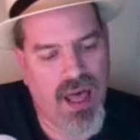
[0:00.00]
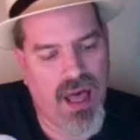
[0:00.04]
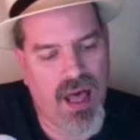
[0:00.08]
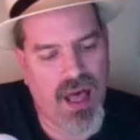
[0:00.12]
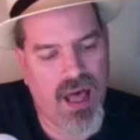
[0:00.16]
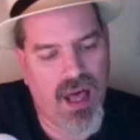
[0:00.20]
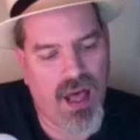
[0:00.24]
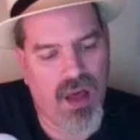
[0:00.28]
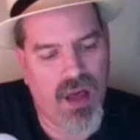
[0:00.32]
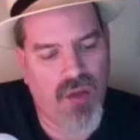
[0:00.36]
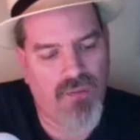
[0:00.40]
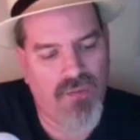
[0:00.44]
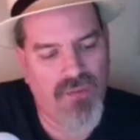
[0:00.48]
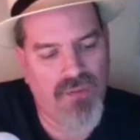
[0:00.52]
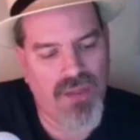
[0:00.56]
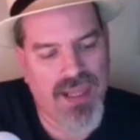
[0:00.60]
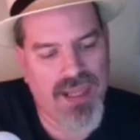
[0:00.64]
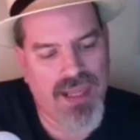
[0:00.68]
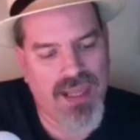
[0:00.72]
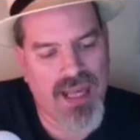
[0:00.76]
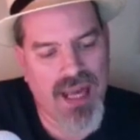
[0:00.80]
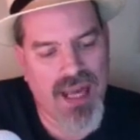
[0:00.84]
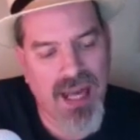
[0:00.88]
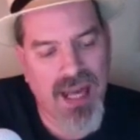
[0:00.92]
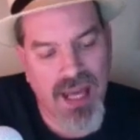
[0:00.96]
on the
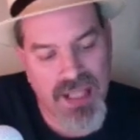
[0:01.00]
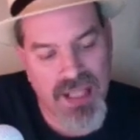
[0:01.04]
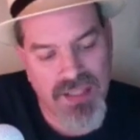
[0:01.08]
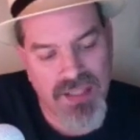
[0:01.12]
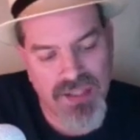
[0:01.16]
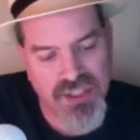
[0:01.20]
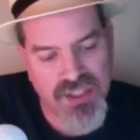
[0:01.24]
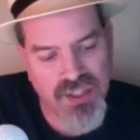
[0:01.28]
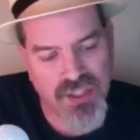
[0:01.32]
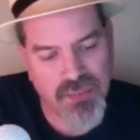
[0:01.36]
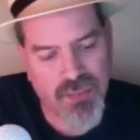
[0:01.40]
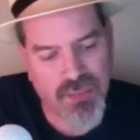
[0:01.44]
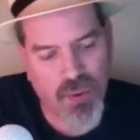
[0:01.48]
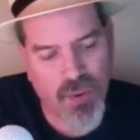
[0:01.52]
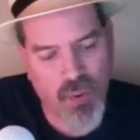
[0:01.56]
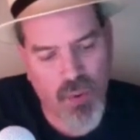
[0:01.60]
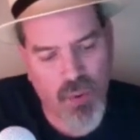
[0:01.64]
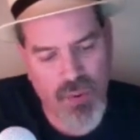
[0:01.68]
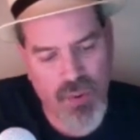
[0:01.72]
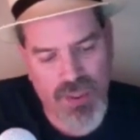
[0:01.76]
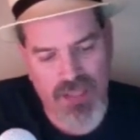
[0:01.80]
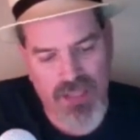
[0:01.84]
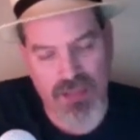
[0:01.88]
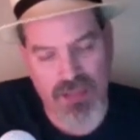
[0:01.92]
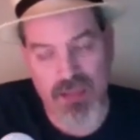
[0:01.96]

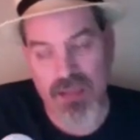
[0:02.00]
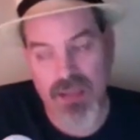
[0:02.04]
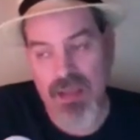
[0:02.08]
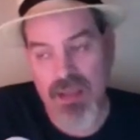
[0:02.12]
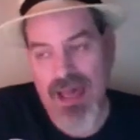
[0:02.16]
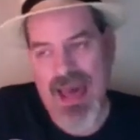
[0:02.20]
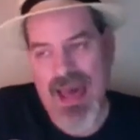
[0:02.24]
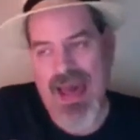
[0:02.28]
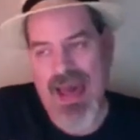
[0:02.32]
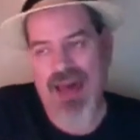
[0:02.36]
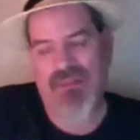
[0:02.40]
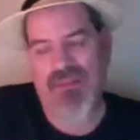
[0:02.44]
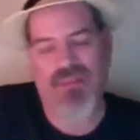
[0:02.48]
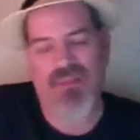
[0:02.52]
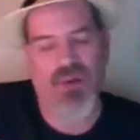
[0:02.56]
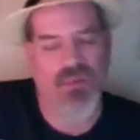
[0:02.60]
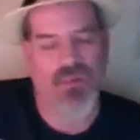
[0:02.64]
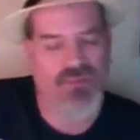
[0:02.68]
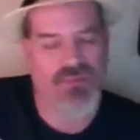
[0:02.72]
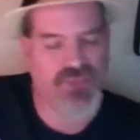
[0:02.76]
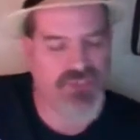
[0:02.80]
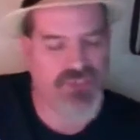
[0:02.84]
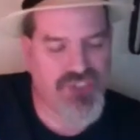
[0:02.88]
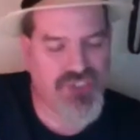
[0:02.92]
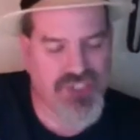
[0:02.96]
unsupported iPhone
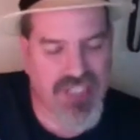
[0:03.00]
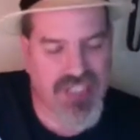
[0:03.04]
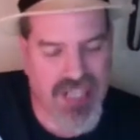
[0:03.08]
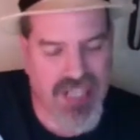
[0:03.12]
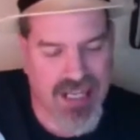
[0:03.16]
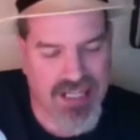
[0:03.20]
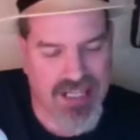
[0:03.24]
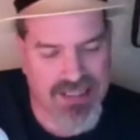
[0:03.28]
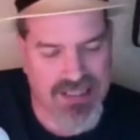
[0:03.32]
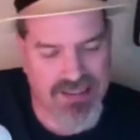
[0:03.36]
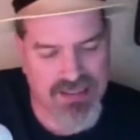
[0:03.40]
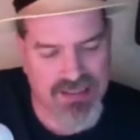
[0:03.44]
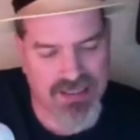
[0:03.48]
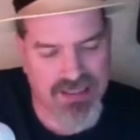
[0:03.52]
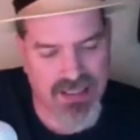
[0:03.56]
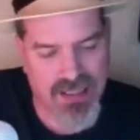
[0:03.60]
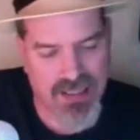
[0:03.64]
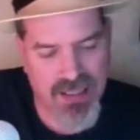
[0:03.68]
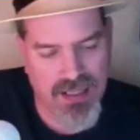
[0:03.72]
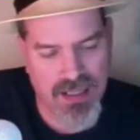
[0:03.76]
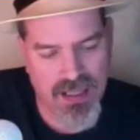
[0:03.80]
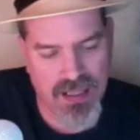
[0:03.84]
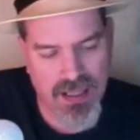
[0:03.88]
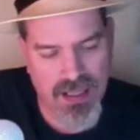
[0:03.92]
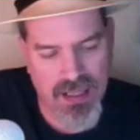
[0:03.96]
6
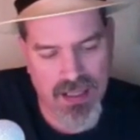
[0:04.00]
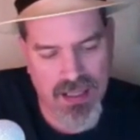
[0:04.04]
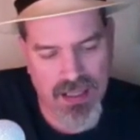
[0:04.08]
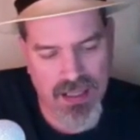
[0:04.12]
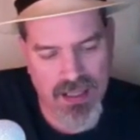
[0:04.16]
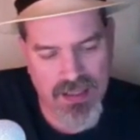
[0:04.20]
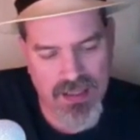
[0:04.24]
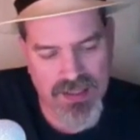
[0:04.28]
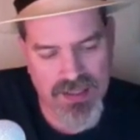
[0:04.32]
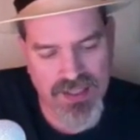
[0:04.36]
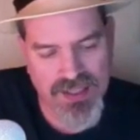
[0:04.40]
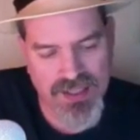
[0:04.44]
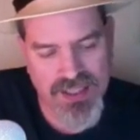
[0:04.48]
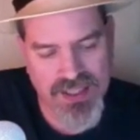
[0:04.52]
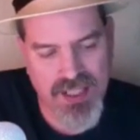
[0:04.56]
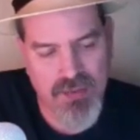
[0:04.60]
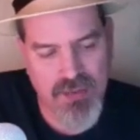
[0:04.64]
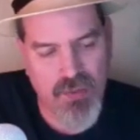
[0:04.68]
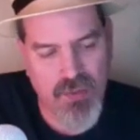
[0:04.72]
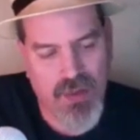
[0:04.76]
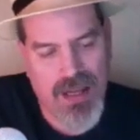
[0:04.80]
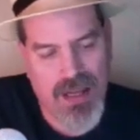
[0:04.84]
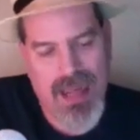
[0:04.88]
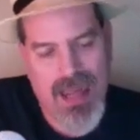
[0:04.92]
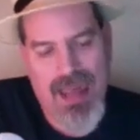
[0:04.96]
to see
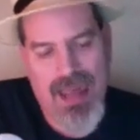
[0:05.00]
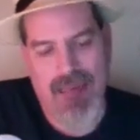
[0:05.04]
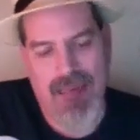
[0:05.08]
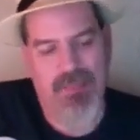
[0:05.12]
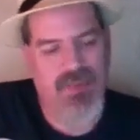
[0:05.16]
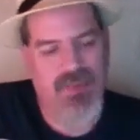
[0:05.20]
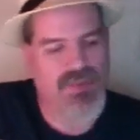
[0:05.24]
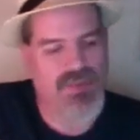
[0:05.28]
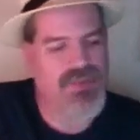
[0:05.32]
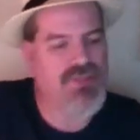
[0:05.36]
what happens.